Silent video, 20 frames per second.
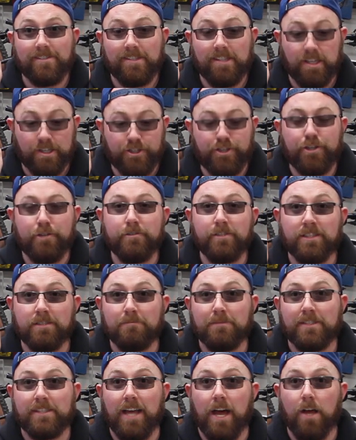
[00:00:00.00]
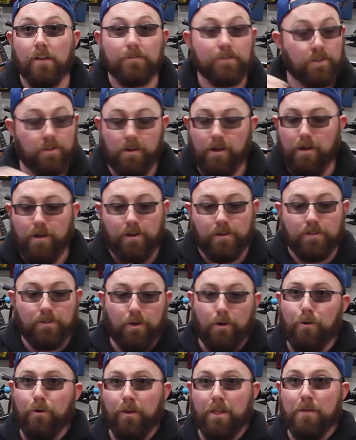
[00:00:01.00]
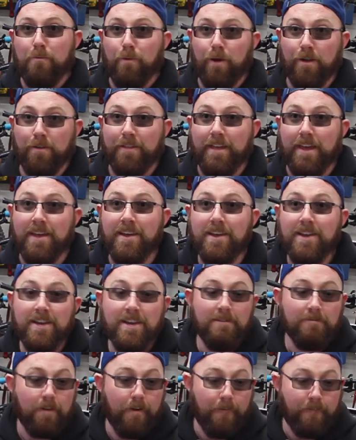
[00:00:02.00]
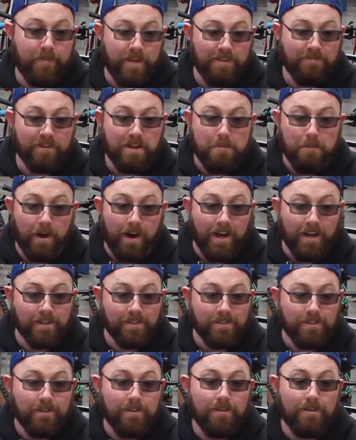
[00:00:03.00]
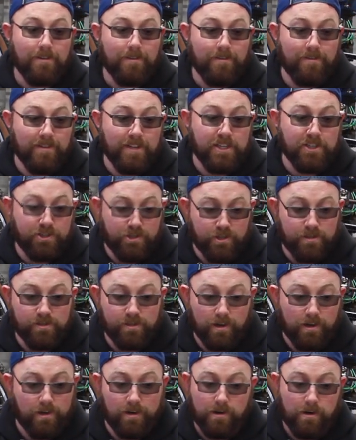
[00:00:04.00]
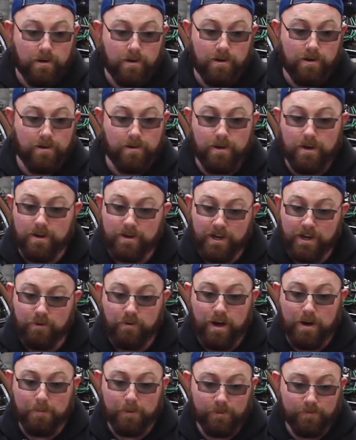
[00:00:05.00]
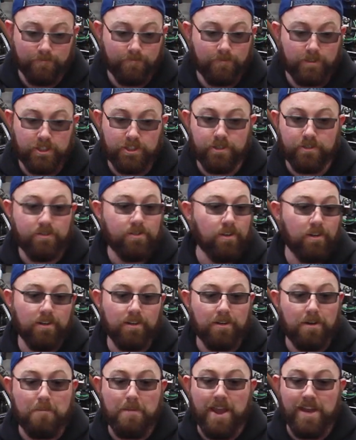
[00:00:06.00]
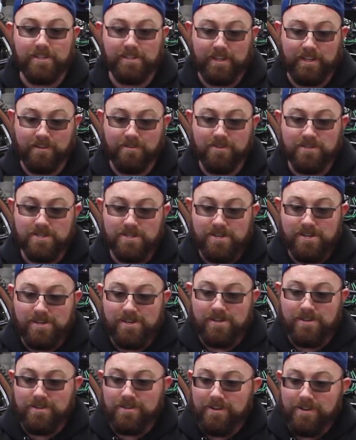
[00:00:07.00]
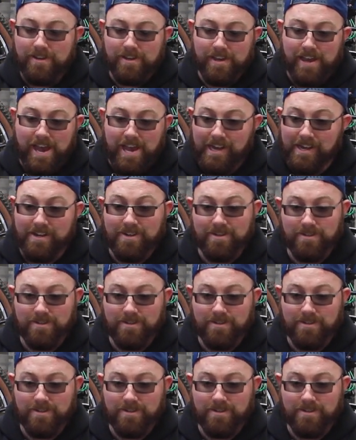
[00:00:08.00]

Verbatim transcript: the shoes themselves are totally worth it. For 50 bucks, these shoes are incredible. These shoes are amazing. Like,